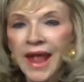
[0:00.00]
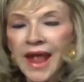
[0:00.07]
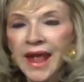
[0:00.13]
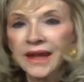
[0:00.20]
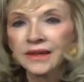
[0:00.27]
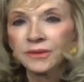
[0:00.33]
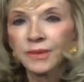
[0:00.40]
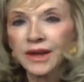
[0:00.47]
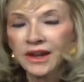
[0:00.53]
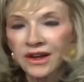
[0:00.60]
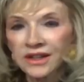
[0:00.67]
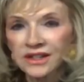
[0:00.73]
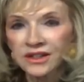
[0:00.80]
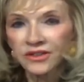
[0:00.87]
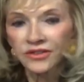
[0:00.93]
and
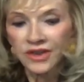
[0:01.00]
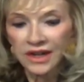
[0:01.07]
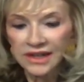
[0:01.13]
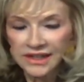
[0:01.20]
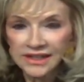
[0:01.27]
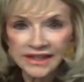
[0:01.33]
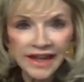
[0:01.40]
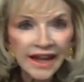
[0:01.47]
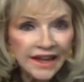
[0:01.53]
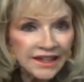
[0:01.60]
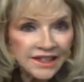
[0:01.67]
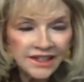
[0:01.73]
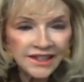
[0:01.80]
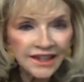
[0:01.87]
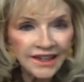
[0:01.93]
because of his
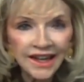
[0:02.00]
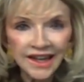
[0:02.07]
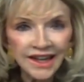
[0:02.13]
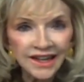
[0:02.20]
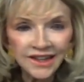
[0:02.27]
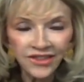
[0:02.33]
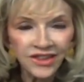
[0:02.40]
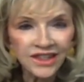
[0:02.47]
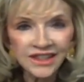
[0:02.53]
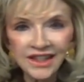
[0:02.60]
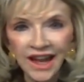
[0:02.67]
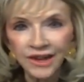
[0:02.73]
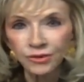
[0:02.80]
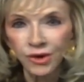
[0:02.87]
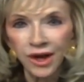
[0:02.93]
cane sticking into the
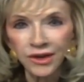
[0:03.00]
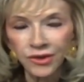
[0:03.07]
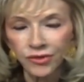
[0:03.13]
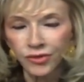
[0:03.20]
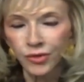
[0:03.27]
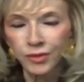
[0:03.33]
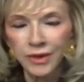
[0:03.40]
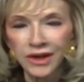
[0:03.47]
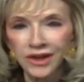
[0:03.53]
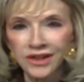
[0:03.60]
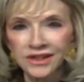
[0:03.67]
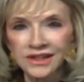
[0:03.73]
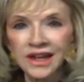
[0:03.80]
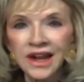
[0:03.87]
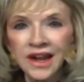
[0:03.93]
sidewalk,
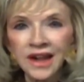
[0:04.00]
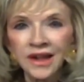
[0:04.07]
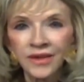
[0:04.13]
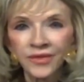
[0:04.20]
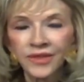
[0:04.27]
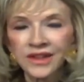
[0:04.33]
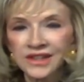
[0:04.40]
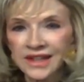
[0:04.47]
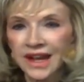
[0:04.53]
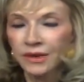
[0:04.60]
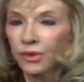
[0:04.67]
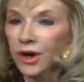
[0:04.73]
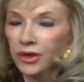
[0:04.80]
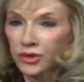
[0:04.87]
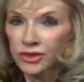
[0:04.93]
because the
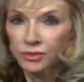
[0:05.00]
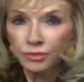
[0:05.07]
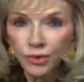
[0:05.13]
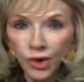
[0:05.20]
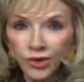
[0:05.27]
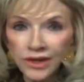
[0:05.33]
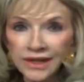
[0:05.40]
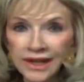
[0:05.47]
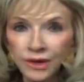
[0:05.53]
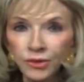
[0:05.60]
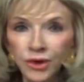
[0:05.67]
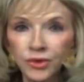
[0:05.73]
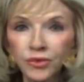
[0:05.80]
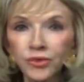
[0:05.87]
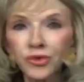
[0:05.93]
sidewalk was broken, he
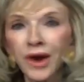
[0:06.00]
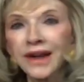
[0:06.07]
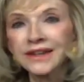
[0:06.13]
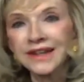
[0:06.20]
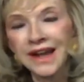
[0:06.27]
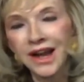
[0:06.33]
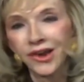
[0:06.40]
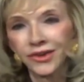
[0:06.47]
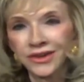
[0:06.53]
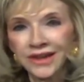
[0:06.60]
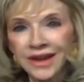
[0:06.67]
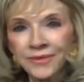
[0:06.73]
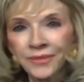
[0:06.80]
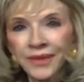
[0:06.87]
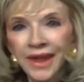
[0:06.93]
went right
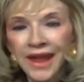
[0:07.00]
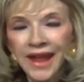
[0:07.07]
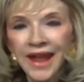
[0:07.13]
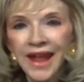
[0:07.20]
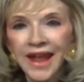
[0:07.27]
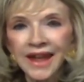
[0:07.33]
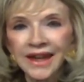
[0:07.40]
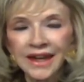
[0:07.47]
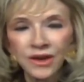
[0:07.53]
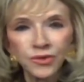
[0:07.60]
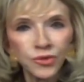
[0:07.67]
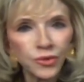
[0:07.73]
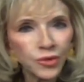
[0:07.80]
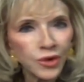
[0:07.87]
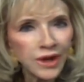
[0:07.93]
down, and he
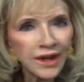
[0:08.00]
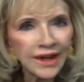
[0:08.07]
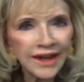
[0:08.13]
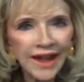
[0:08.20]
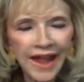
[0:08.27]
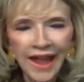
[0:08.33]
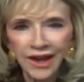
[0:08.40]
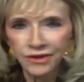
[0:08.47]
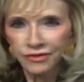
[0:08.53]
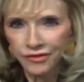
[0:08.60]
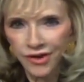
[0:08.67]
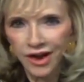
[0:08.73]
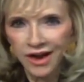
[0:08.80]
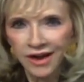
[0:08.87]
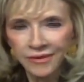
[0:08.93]
really had a
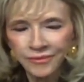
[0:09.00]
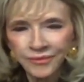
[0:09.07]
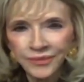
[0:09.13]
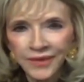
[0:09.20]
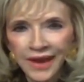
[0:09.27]
fall.